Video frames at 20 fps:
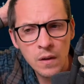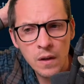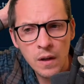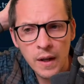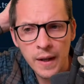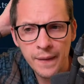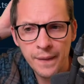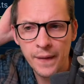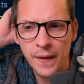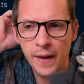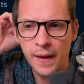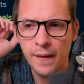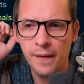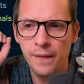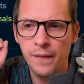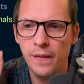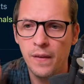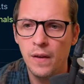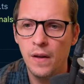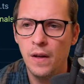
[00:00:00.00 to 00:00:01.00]
And
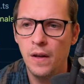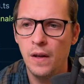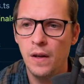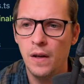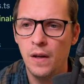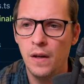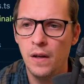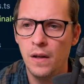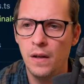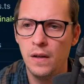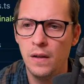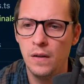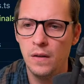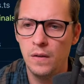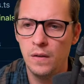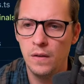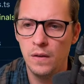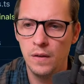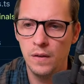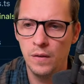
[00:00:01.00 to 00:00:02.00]
then
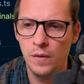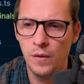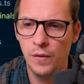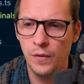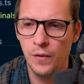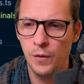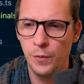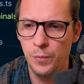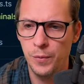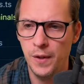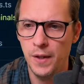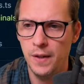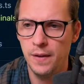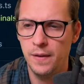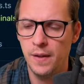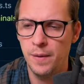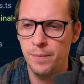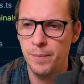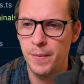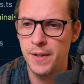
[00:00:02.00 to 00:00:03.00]
on update.
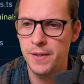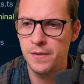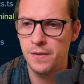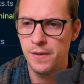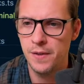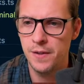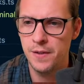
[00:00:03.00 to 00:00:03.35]
That makes a lot